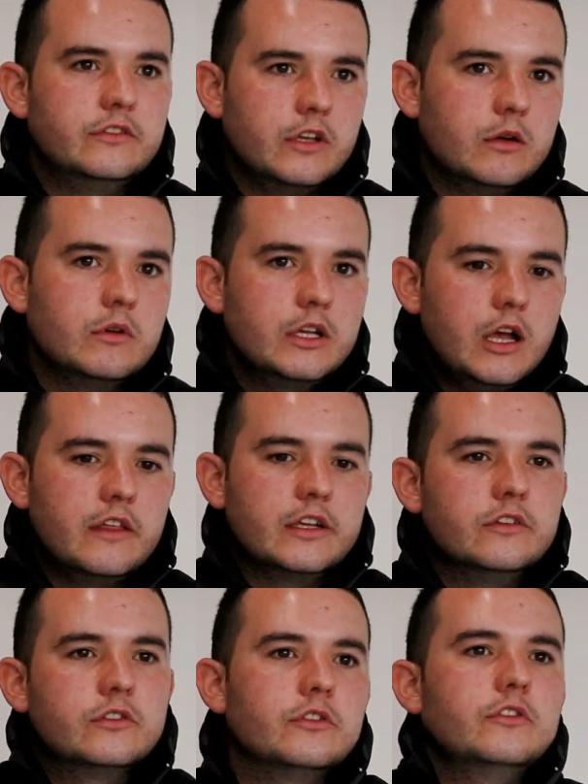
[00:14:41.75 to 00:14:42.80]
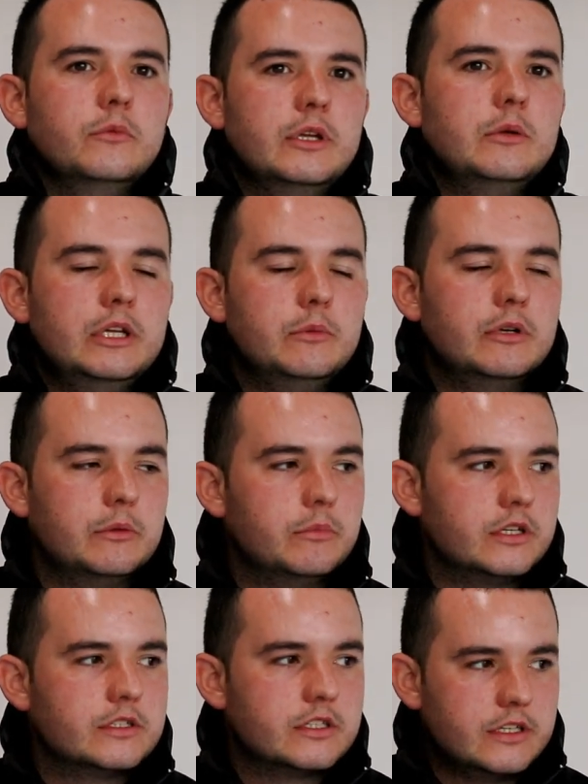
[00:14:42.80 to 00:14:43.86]
So I think it's good to meet people in
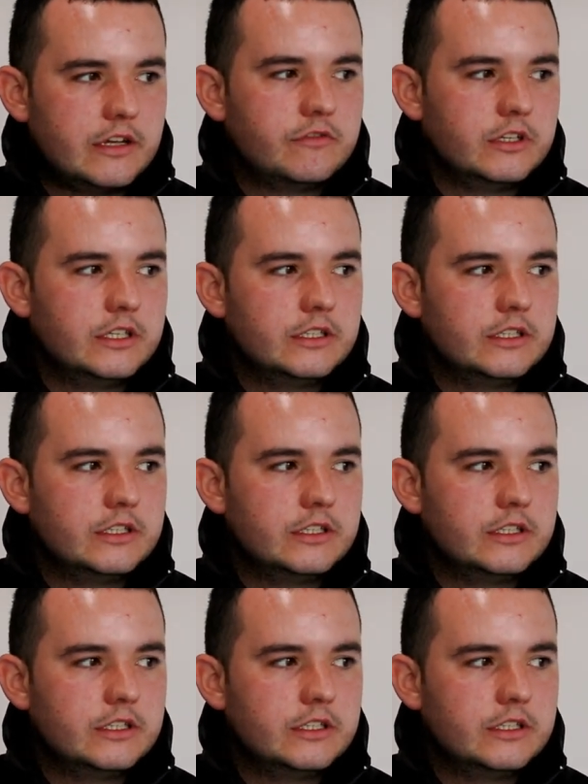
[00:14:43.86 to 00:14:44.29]
person, definitely.